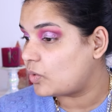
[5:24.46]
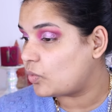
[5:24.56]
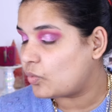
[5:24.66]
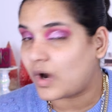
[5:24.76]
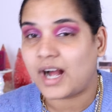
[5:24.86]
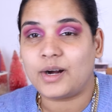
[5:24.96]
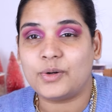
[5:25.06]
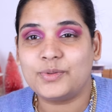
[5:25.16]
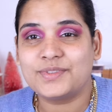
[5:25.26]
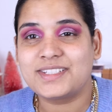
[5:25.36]

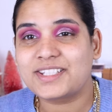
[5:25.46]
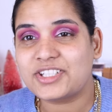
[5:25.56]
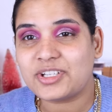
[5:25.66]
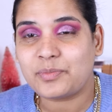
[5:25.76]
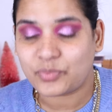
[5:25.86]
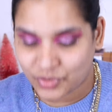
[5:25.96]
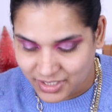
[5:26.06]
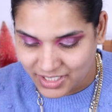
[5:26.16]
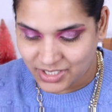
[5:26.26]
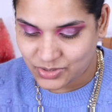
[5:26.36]
Wow, such a
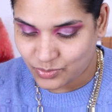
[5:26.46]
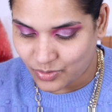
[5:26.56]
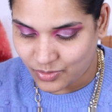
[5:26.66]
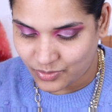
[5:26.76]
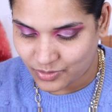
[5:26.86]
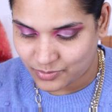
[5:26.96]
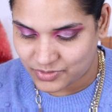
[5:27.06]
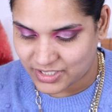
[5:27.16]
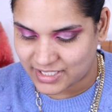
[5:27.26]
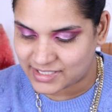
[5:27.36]
pretty duochrome
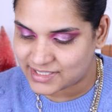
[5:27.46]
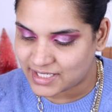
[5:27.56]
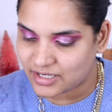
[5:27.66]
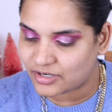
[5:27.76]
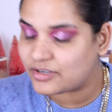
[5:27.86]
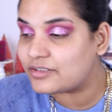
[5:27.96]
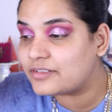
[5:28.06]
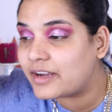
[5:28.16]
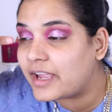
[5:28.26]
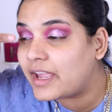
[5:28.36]
shade. It's like a
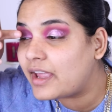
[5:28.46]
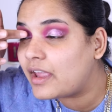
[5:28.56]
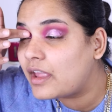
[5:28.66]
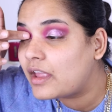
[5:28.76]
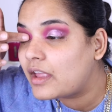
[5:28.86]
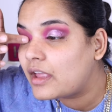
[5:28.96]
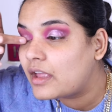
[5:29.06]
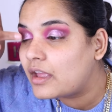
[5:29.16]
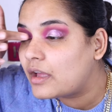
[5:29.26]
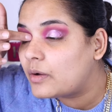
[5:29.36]
gray
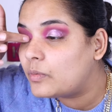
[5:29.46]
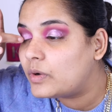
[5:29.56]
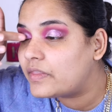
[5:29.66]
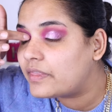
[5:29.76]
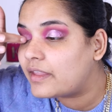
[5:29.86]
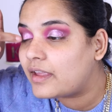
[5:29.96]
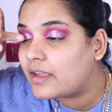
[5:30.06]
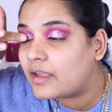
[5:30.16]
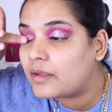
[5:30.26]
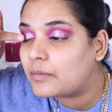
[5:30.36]
with
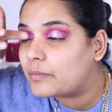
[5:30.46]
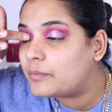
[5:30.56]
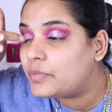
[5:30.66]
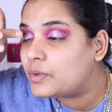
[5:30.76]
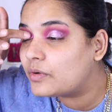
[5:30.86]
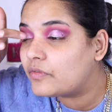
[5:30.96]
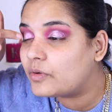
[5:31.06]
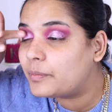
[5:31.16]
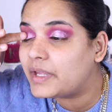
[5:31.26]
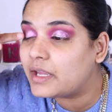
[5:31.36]
a
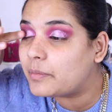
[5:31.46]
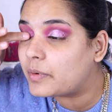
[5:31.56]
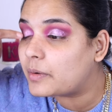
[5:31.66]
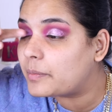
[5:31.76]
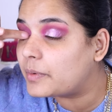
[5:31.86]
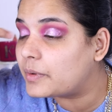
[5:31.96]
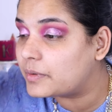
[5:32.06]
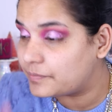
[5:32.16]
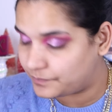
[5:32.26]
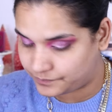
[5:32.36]
beautiful pink
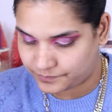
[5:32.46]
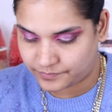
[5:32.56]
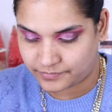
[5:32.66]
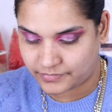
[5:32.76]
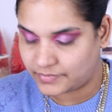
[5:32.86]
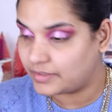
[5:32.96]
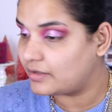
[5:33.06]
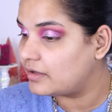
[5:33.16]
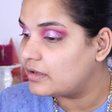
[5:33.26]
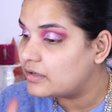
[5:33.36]
purple
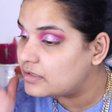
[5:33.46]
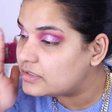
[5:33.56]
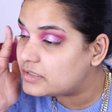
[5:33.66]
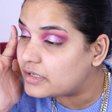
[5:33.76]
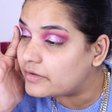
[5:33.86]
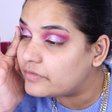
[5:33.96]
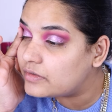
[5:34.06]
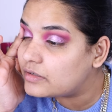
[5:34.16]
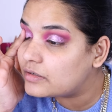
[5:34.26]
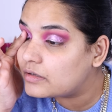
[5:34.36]

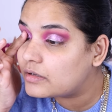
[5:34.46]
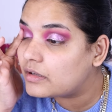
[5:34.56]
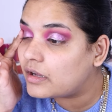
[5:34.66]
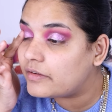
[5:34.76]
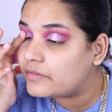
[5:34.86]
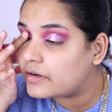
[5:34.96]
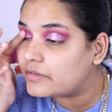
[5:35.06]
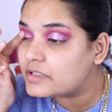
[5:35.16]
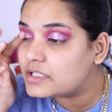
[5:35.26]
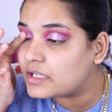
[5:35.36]
shift. I've
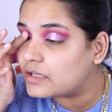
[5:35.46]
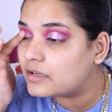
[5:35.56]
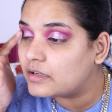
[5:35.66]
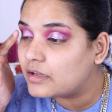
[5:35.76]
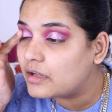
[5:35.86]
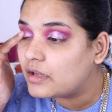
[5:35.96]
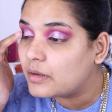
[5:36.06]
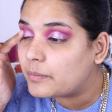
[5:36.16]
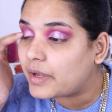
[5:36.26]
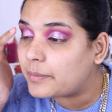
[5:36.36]
never seen
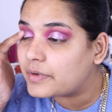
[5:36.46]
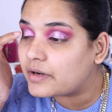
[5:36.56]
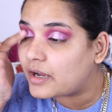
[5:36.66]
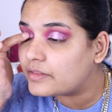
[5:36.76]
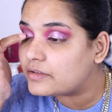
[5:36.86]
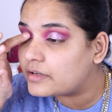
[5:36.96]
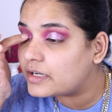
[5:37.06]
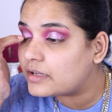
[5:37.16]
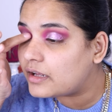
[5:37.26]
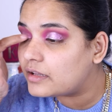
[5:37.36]
Pat McGrath
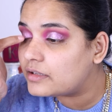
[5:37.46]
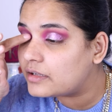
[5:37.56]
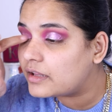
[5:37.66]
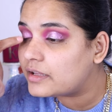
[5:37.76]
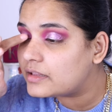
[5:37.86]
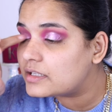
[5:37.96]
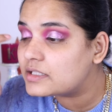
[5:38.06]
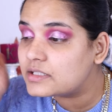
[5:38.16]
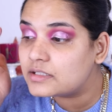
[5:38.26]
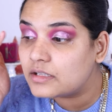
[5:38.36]
create a color like
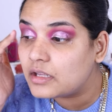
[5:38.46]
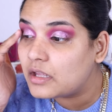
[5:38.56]
this.